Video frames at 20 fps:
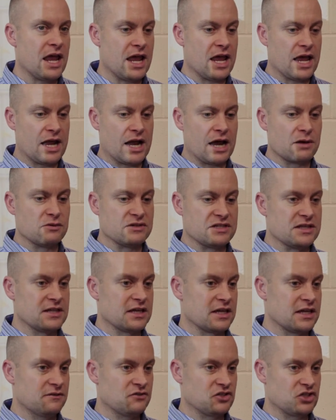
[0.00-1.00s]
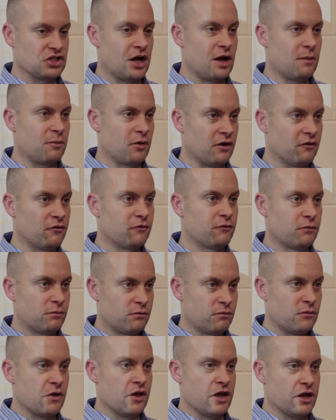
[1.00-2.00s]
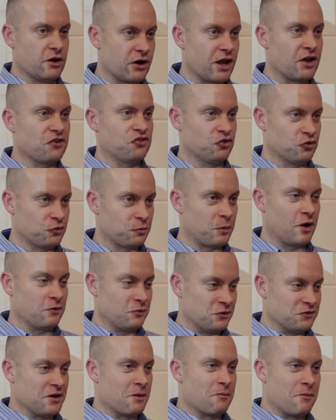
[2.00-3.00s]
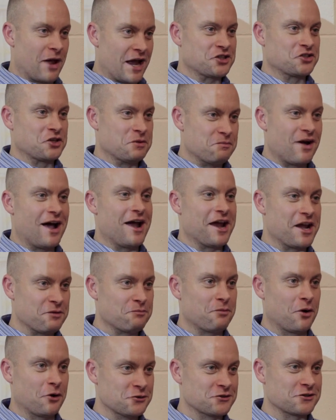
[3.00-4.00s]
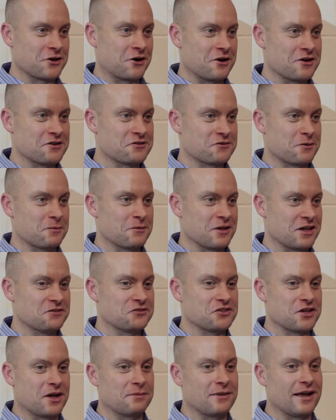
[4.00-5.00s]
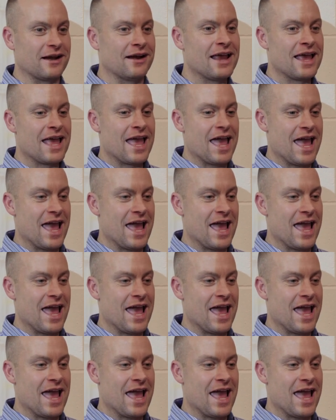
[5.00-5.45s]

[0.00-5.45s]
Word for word: And I was in the gift shop of the International Spy Museum, actually buying postcards from the gift shop there.